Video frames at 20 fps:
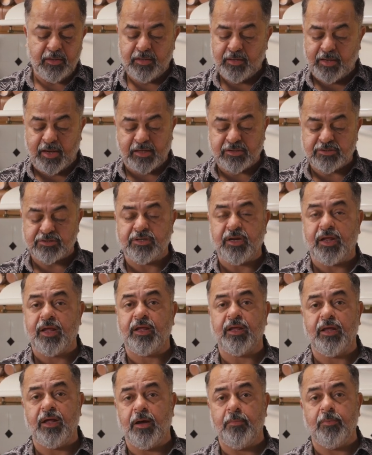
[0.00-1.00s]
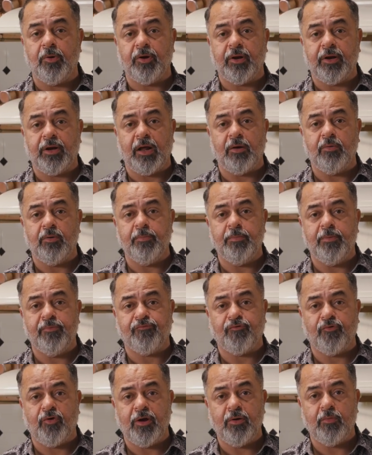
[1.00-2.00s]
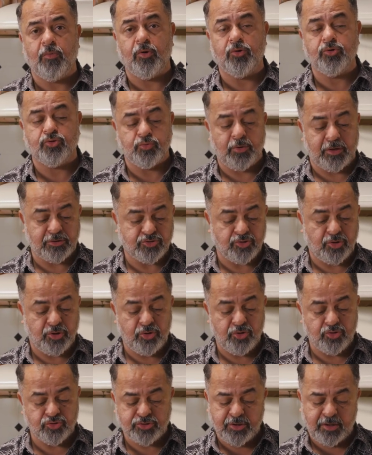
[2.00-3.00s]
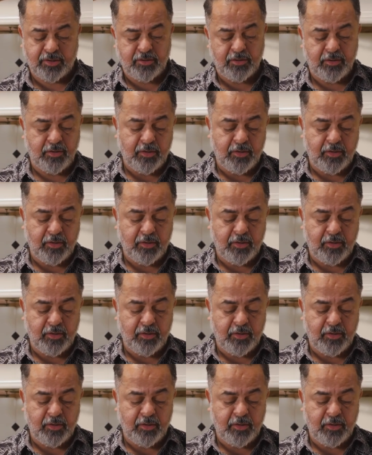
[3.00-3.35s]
Next day, about an hour before I want to actually use it,